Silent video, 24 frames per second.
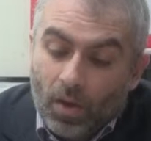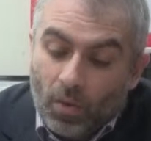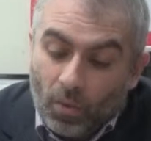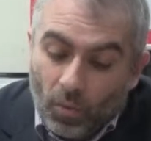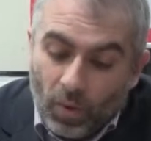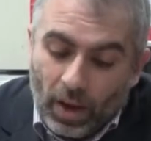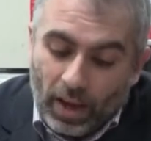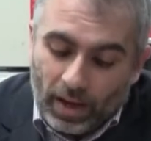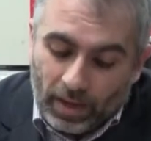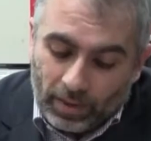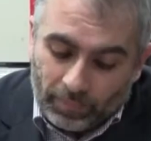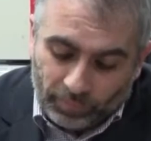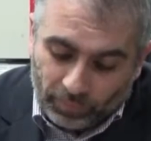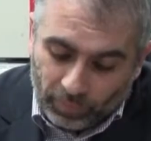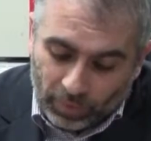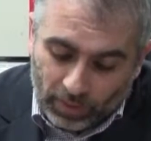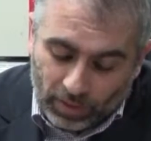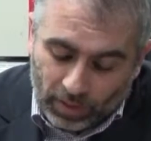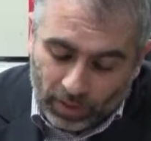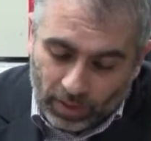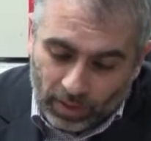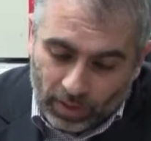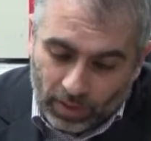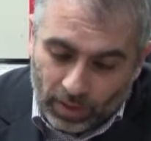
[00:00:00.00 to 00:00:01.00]
Well,
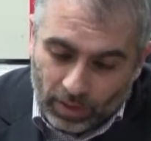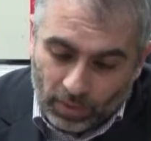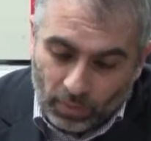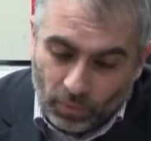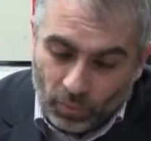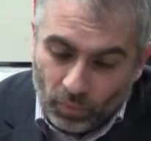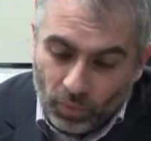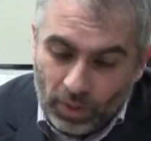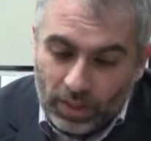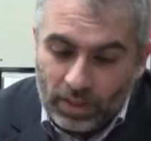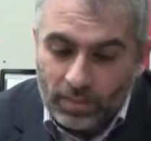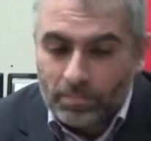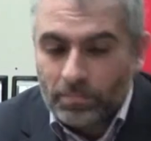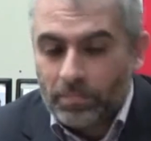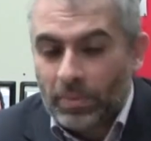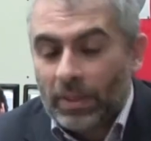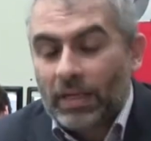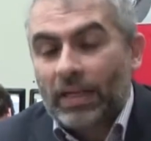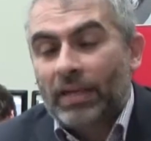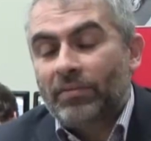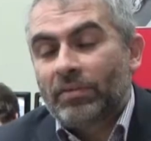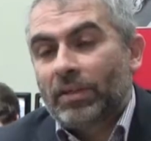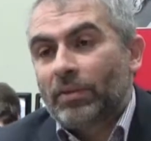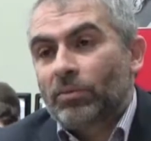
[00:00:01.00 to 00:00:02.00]
we
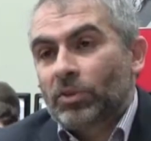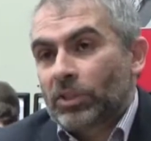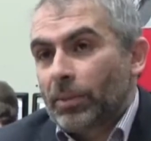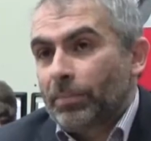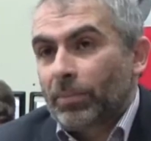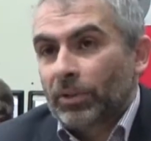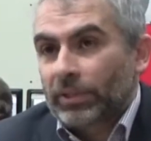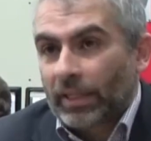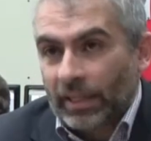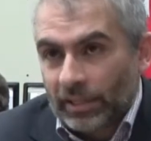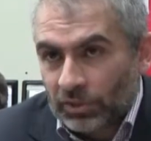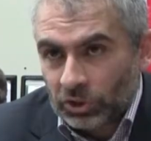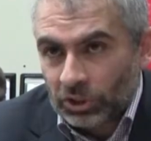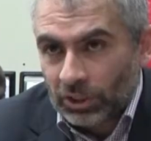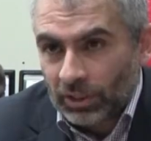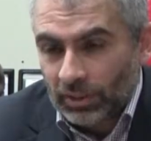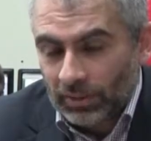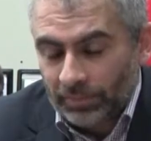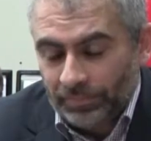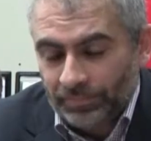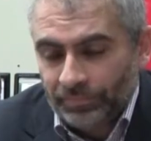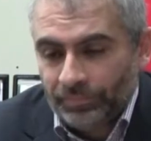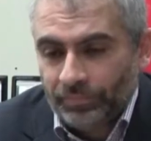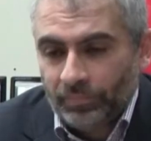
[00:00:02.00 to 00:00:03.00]
believe there was a
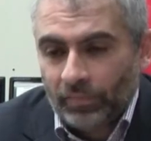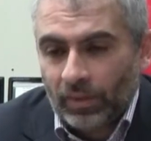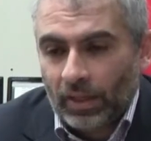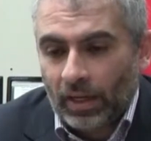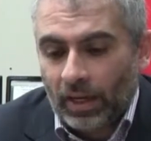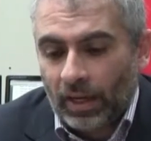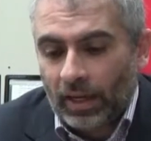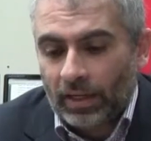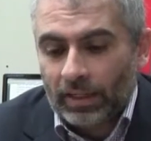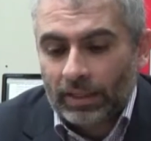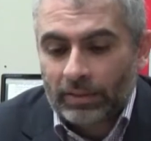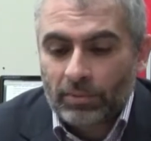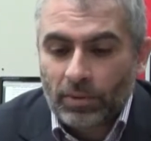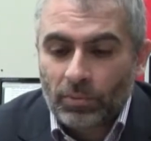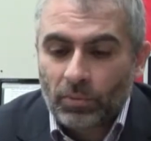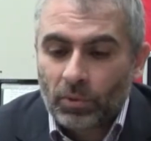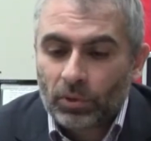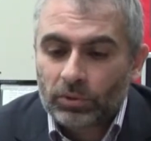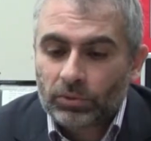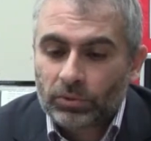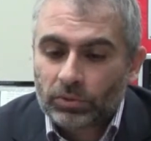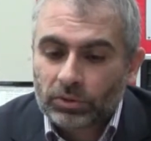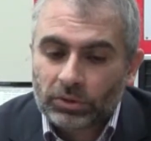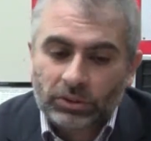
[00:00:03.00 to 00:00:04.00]
potential, and we
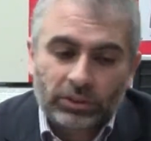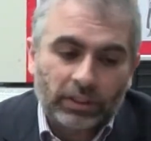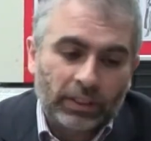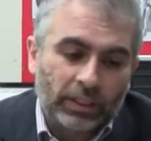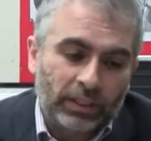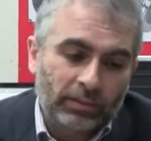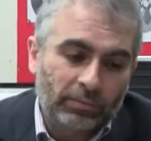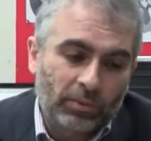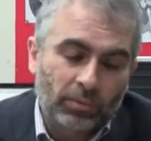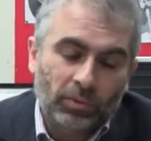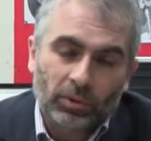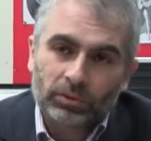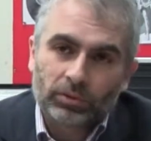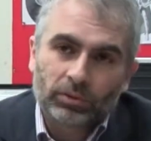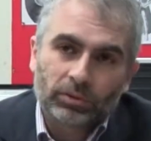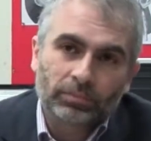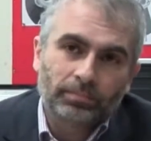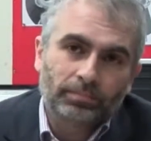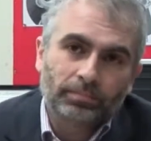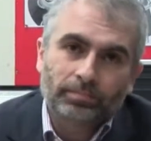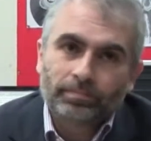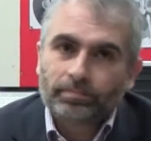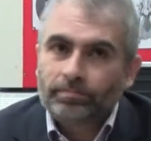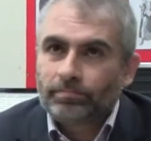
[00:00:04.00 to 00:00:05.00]
want
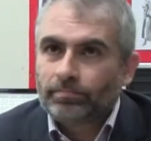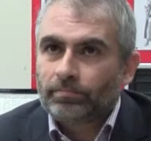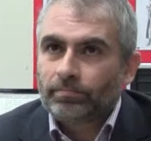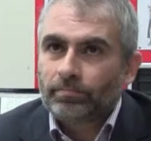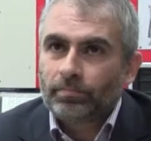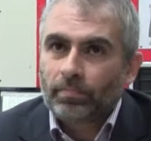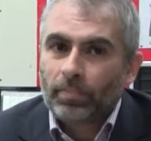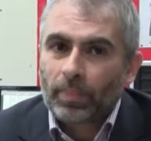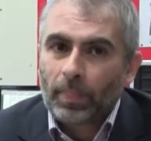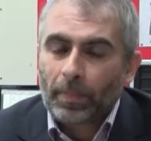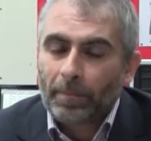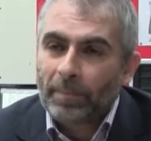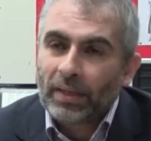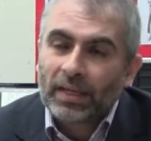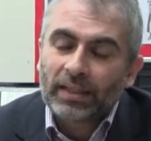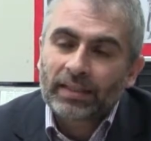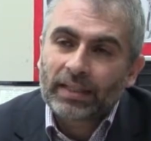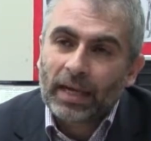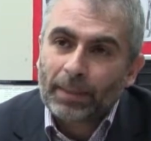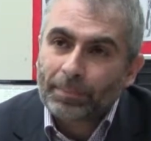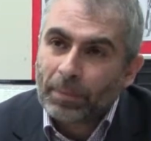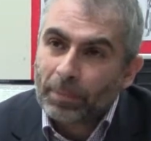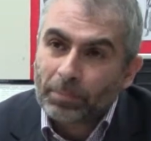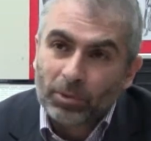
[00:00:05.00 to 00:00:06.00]
to
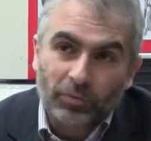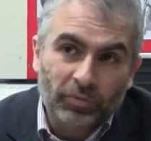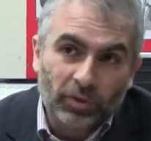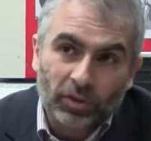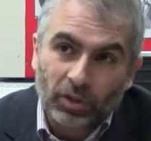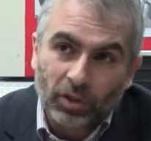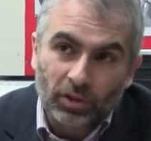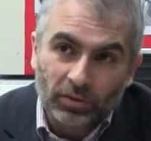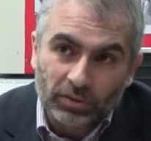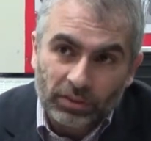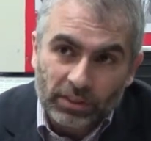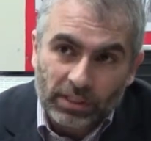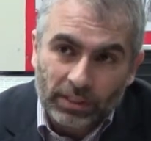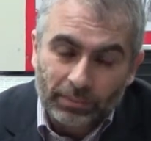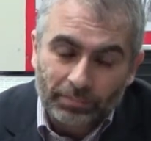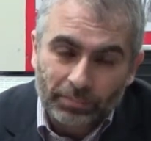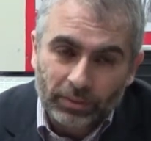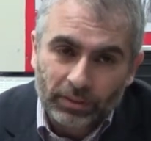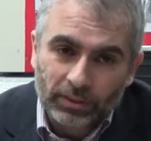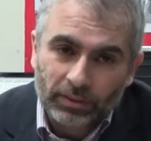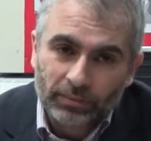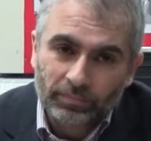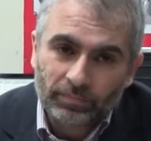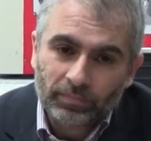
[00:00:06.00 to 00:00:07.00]
build up a proof of
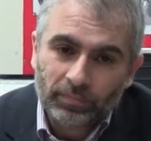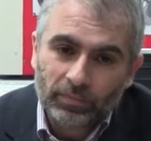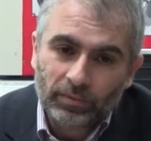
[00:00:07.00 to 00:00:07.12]
concept.